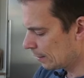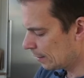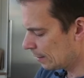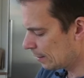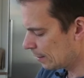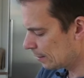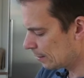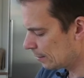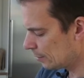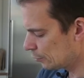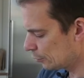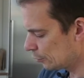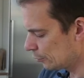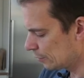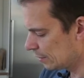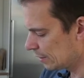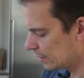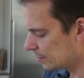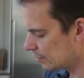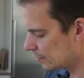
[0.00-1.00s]
here you
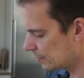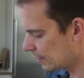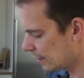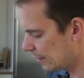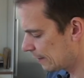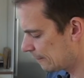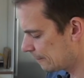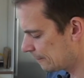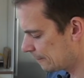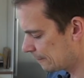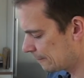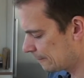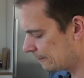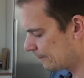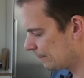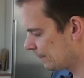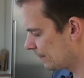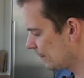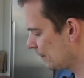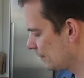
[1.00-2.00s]
need to have
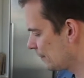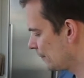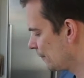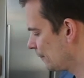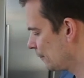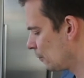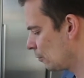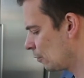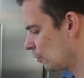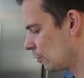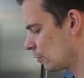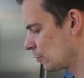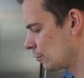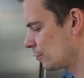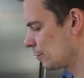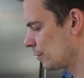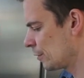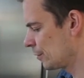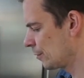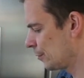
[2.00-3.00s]

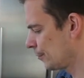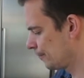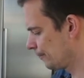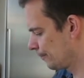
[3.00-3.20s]
400